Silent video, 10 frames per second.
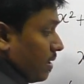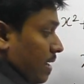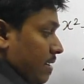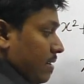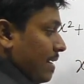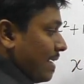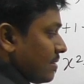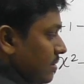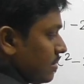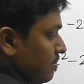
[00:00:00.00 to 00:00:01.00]
And the
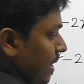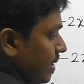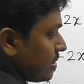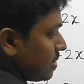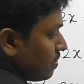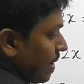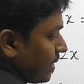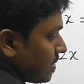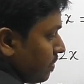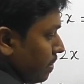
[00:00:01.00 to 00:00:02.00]
next is minus into
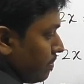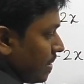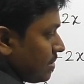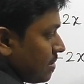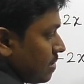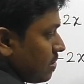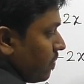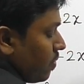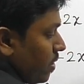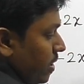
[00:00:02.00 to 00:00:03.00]
minus will be plus. So
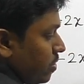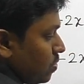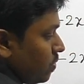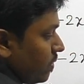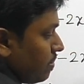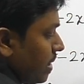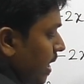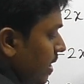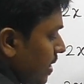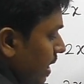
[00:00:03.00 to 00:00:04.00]
4 into 2 will be
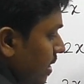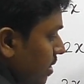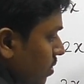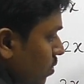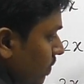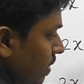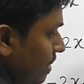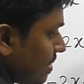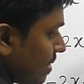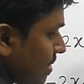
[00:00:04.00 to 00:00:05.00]
8, 8 into 2 will
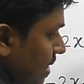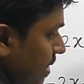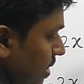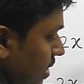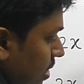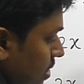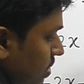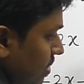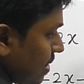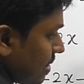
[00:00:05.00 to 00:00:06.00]
be 16.
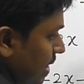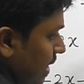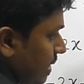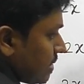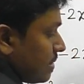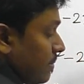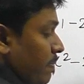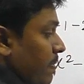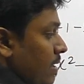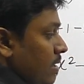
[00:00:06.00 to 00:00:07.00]
So 16x.
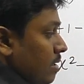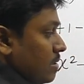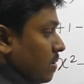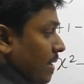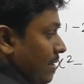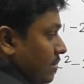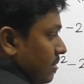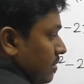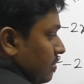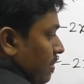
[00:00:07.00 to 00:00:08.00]
So next
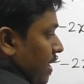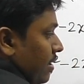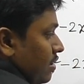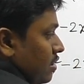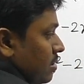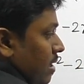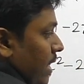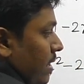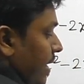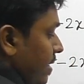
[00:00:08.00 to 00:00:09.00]
is minus
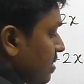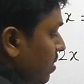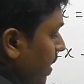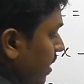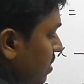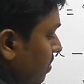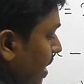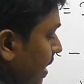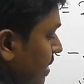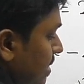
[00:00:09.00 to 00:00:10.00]
8x square. So
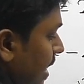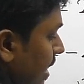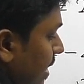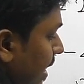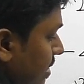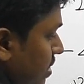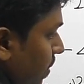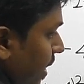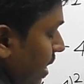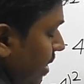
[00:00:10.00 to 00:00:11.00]
minus 8x
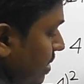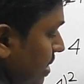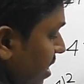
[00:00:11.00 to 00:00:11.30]
square is